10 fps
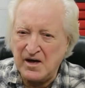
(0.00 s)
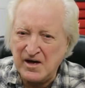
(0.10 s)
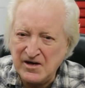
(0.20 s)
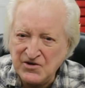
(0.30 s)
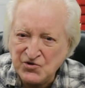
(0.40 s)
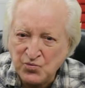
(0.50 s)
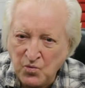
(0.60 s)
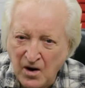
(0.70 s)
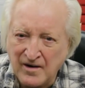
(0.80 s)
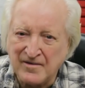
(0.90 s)
Each
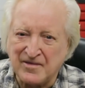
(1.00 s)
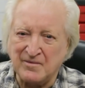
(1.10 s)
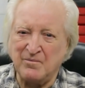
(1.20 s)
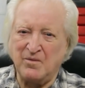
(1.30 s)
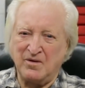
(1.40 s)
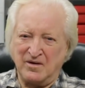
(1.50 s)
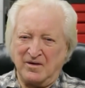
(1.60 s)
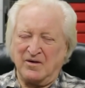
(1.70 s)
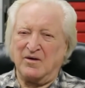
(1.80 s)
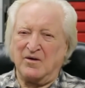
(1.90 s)
one of them
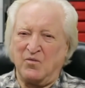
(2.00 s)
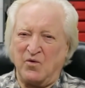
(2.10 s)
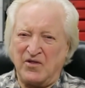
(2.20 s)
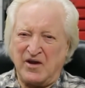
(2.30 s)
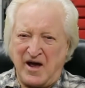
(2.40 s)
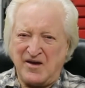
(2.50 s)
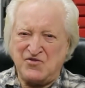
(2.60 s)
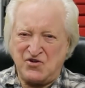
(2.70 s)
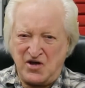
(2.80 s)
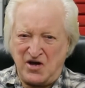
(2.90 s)
with an
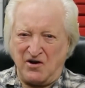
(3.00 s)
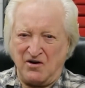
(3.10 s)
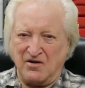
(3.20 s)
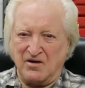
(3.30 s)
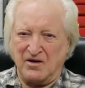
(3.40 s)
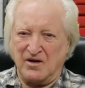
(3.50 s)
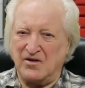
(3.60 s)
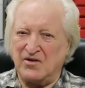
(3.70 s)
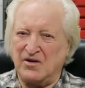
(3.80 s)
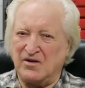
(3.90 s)
engineer,
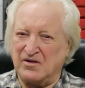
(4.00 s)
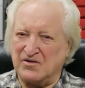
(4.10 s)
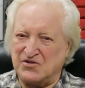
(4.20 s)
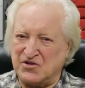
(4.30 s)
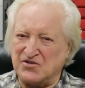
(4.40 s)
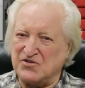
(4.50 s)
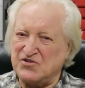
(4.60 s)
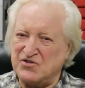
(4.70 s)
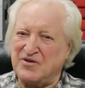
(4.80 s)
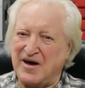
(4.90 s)
such
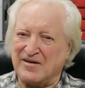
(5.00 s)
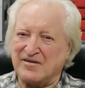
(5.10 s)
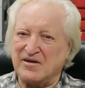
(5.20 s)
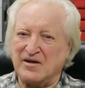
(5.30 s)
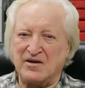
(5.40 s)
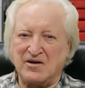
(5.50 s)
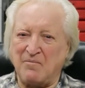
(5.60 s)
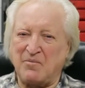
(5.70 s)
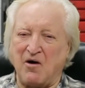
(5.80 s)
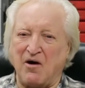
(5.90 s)
as you get in
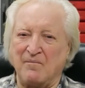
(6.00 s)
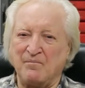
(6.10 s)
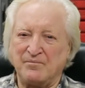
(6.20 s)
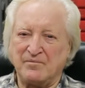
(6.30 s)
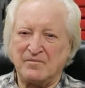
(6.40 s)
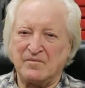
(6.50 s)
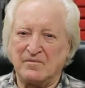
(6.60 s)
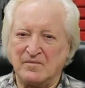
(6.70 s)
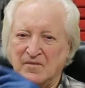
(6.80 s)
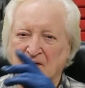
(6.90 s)
Cup Car.
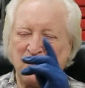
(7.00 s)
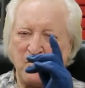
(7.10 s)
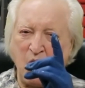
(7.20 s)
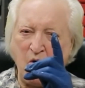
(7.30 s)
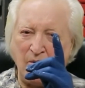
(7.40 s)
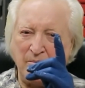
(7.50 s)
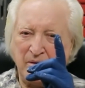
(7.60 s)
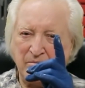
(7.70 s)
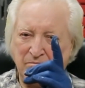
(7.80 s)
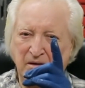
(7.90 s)

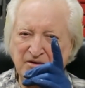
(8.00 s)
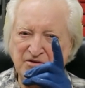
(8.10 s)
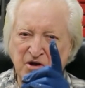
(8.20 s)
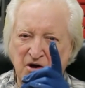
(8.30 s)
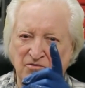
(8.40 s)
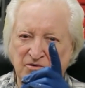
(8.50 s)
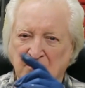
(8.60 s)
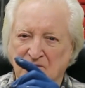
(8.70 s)
Warp, please note.